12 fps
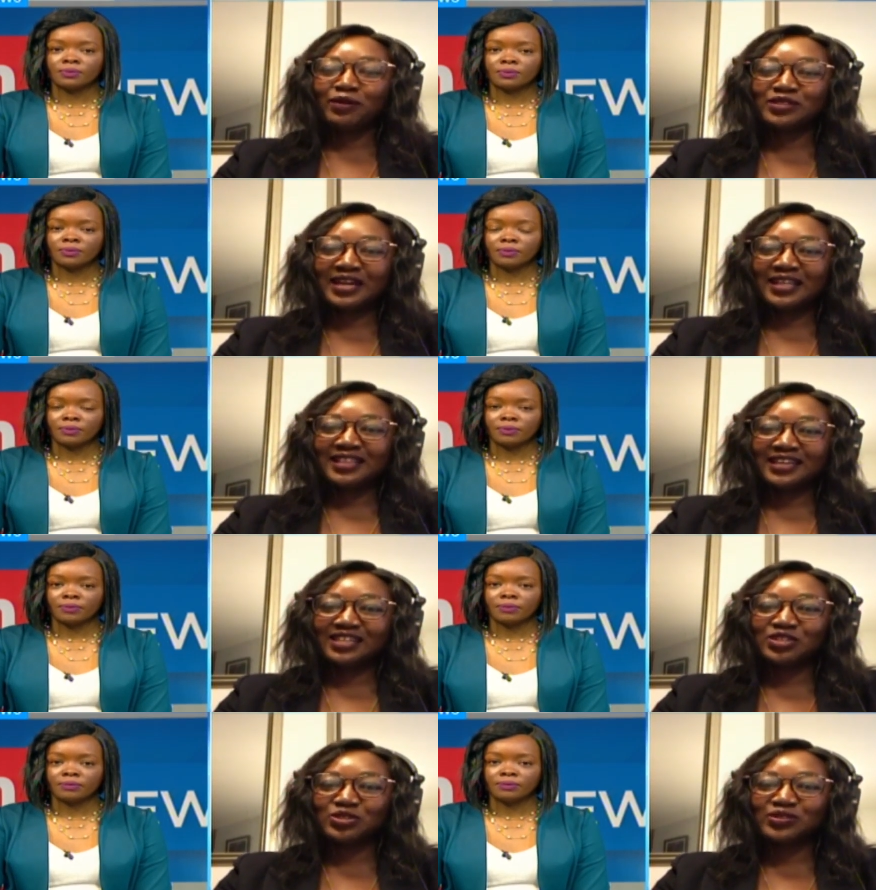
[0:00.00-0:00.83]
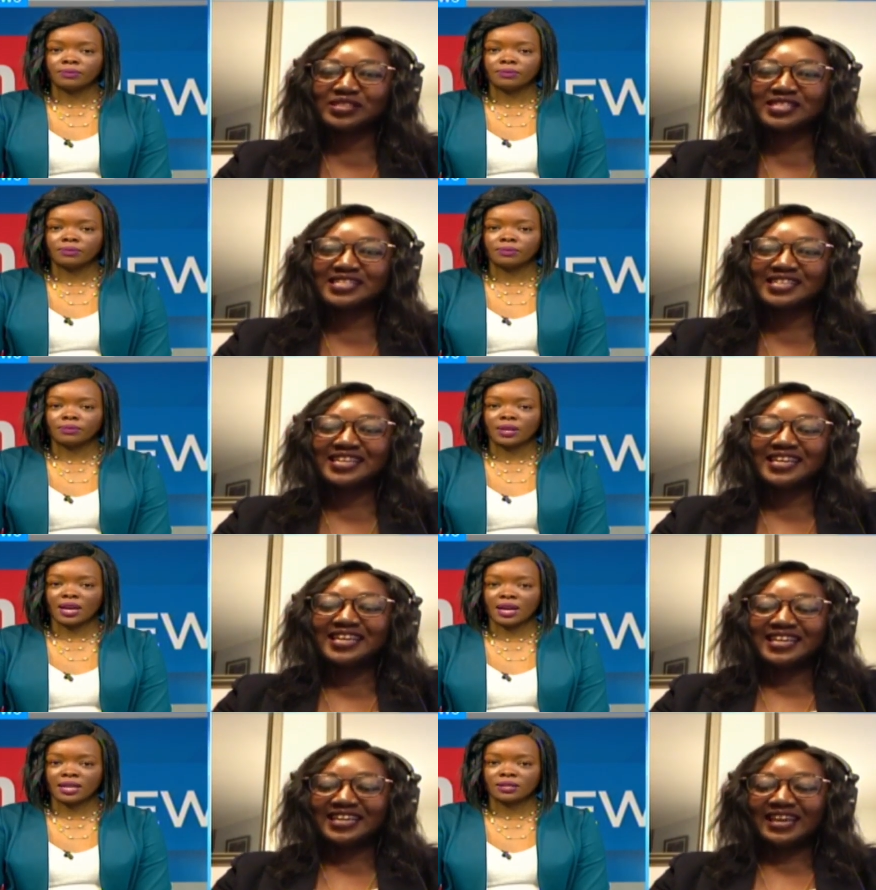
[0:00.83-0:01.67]
Speaker 1: about other issues.
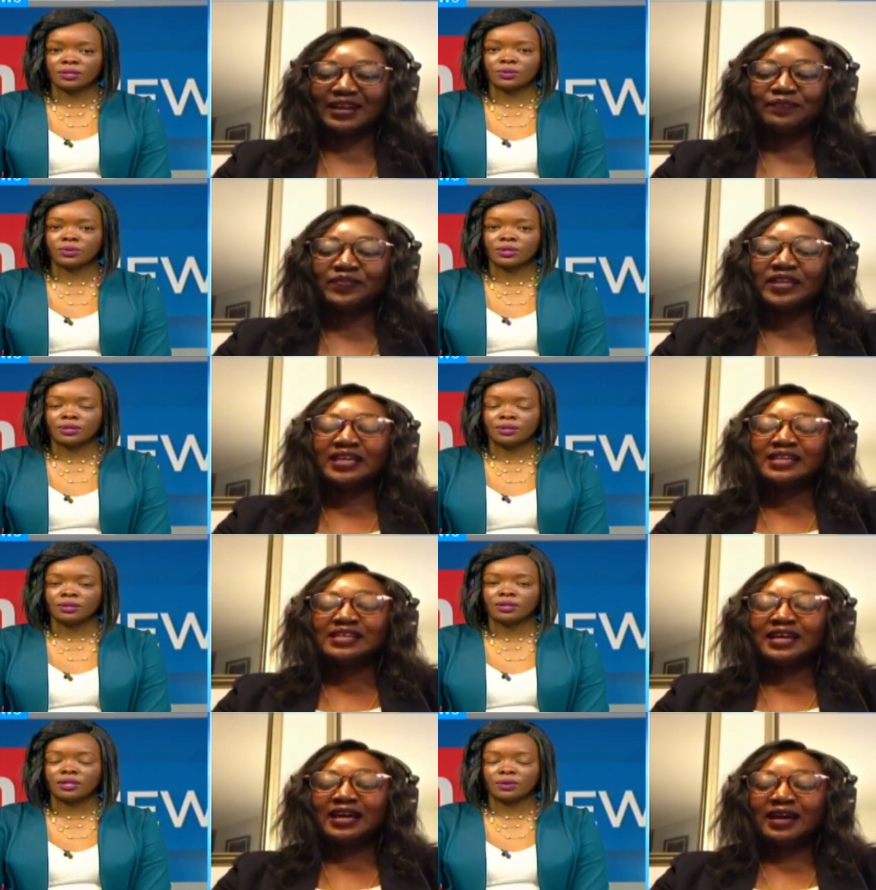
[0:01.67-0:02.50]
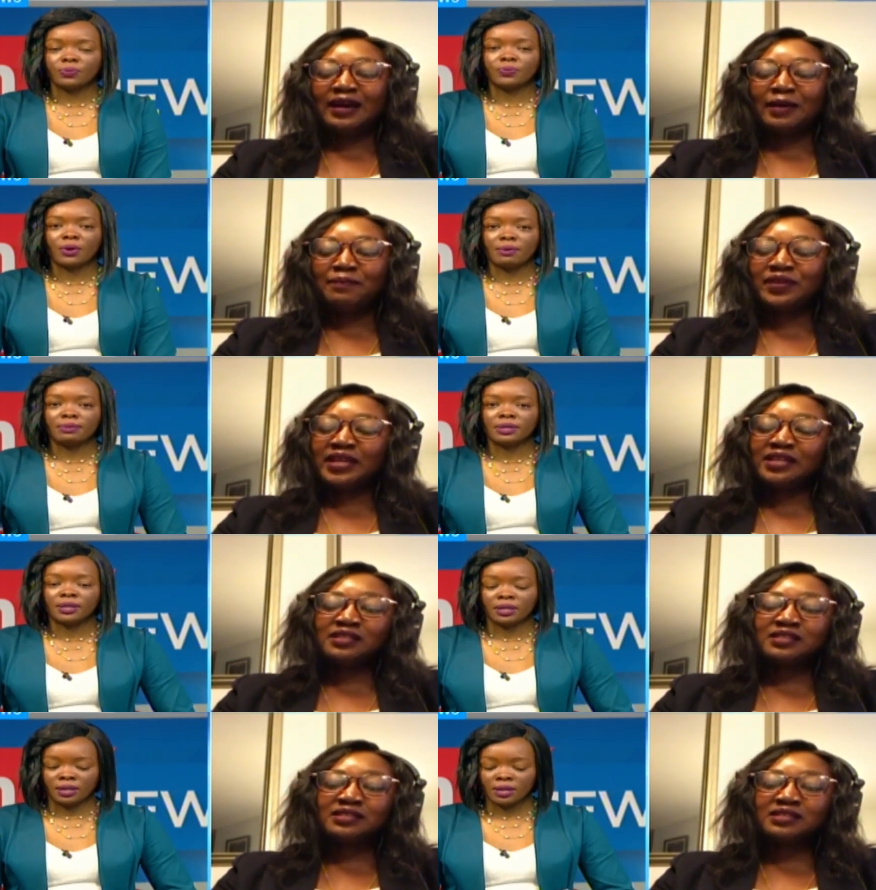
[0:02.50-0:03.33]
Yeah. So yeah. Um, probably, um,
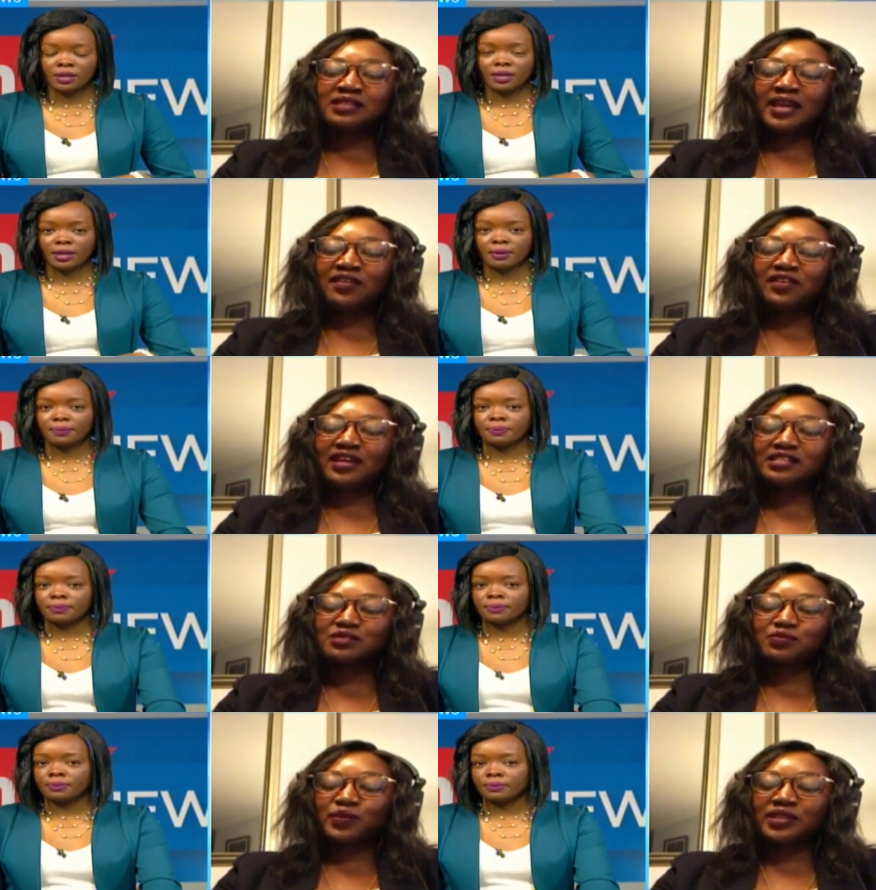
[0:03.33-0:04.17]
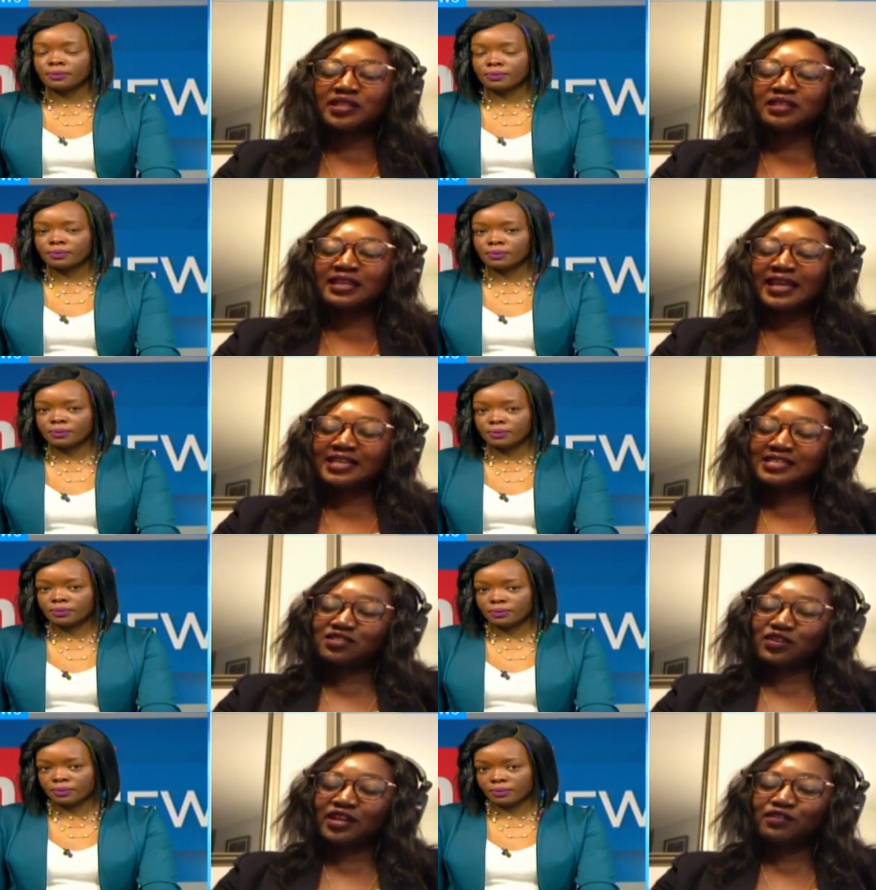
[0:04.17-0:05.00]
in yeah. areas with
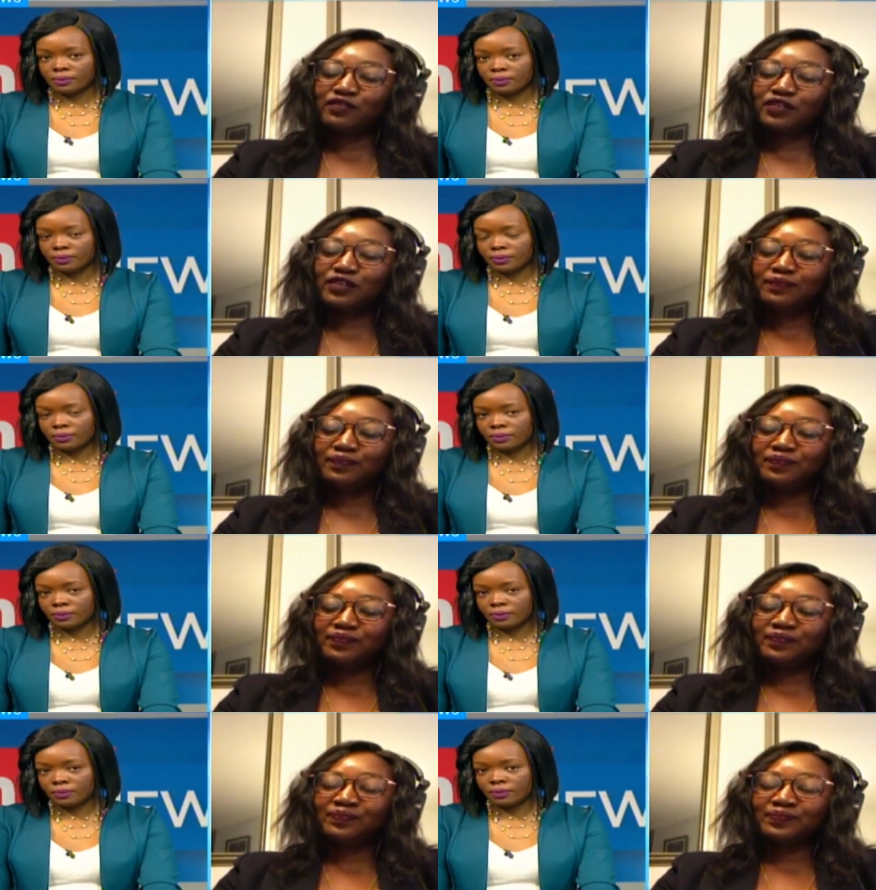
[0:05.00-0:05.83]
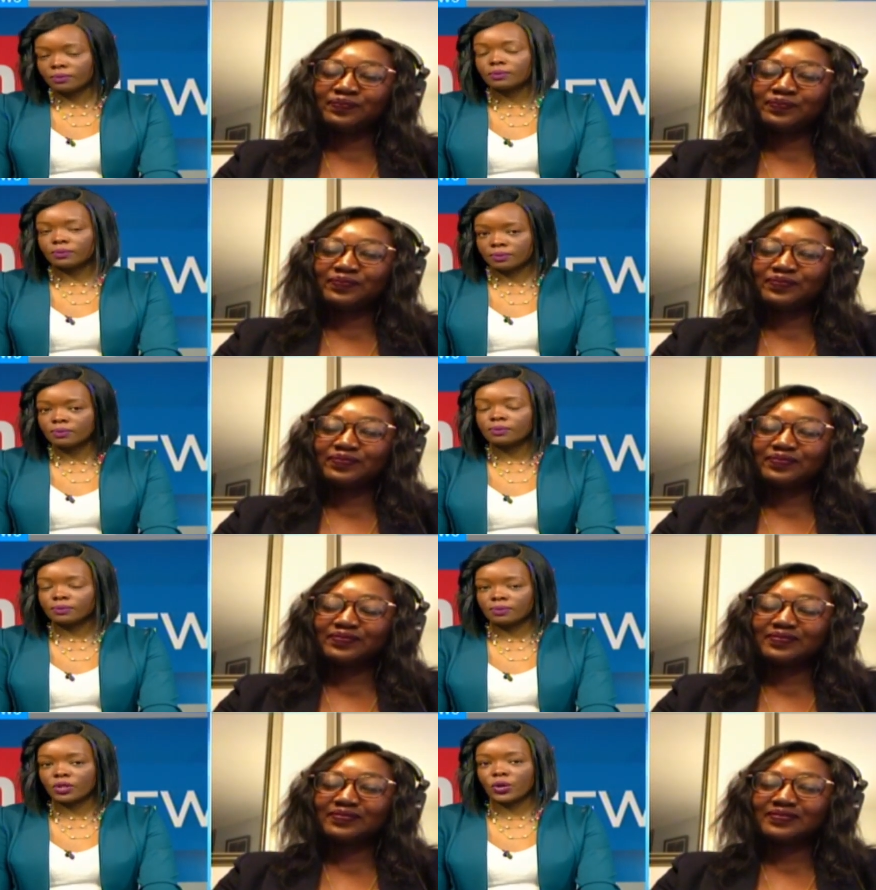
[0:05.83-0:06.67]
less rainfall.
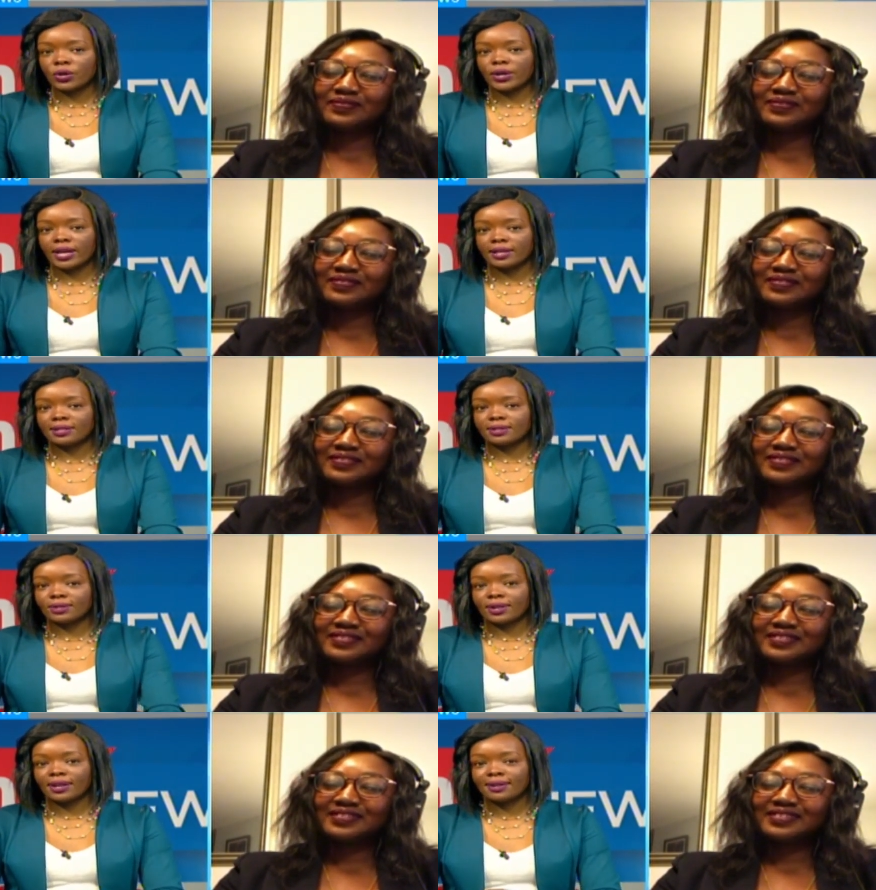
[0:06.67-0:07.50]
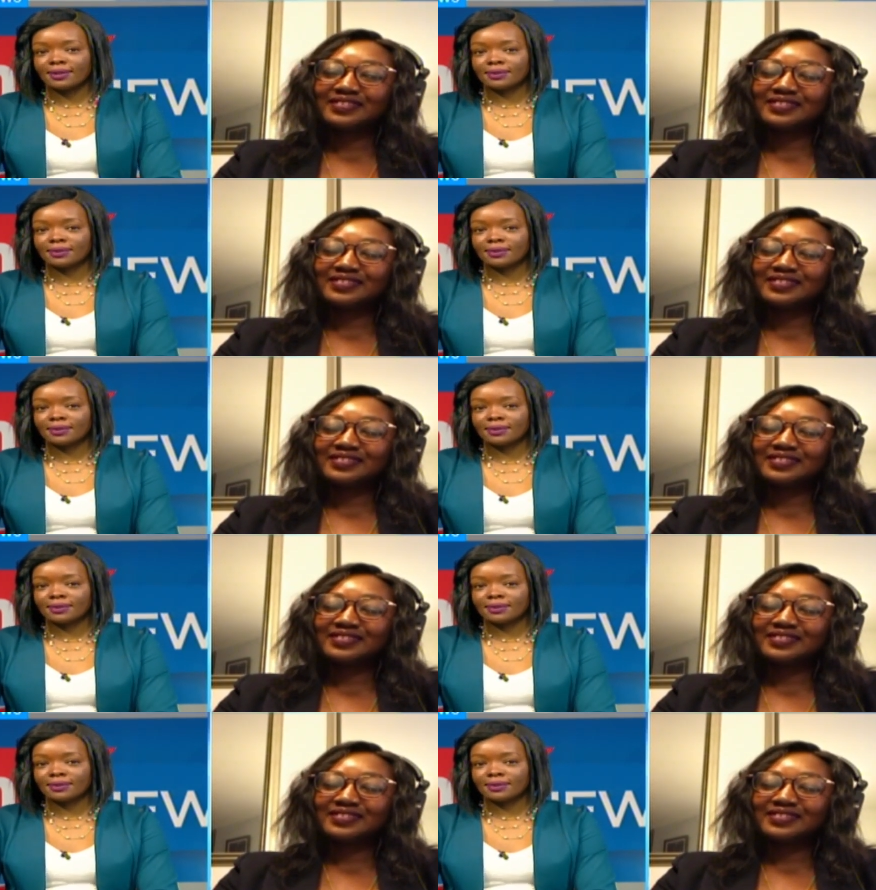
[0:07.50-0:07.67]
Speaker 2: Mm-hmm. No, go ahead. It's okay.